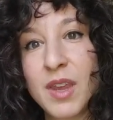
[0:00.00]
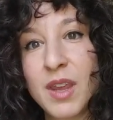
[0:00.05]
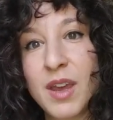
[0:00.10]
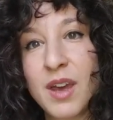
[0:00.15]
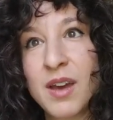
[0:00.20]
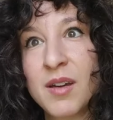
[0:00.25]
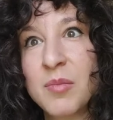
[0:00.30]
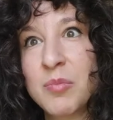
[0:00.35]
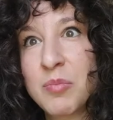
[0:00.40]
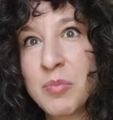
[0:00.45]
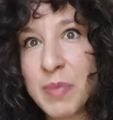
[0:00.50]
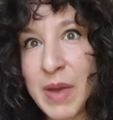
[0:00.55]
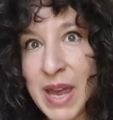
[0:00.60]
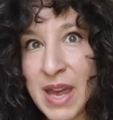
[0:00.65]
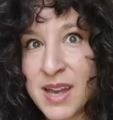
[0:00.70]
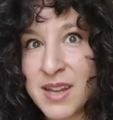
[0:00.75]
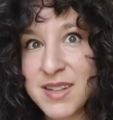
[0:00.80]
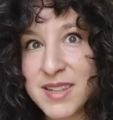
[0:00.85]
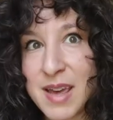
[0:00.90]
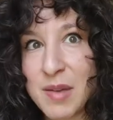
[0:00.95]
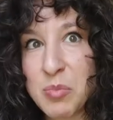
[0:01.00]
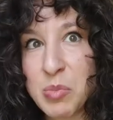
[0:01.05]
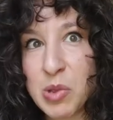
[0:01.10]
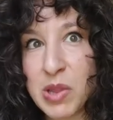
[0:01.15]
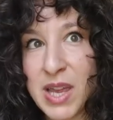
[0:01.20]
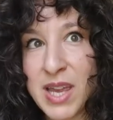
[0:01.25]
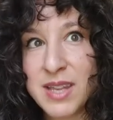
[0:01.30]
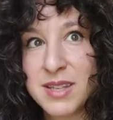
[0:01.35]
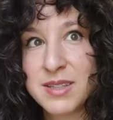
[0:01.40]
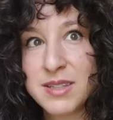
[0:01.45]
a band that
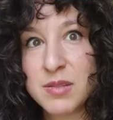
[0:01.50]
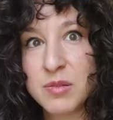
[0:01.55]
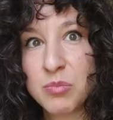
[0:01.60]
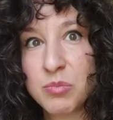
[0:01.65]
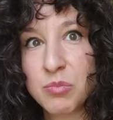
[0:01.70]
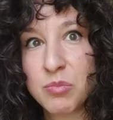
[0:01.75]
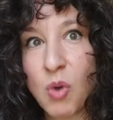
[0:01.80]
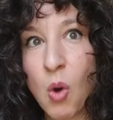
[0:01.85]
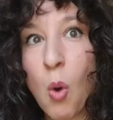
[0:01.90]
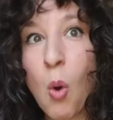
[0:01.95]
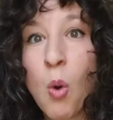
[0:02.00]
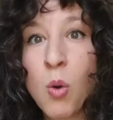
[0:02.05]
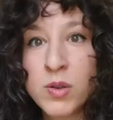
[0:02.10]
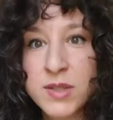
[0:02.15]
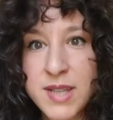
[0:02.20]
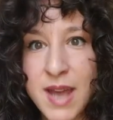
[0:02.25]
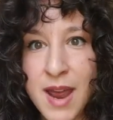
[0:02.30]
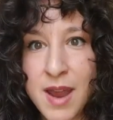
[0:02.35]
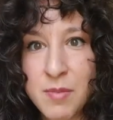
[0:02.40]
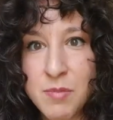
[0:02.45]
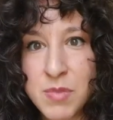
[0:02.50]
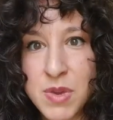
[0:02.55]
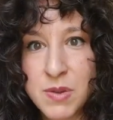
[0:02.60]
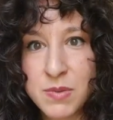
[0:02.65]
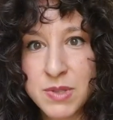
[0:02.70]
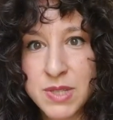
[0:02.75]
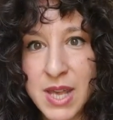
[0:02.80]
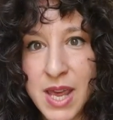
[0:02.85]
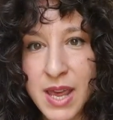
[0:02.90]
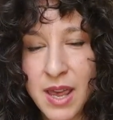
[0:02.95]
plays old time
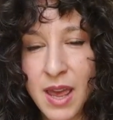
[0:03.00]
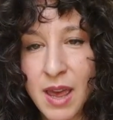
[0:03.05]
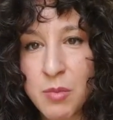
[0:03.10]
music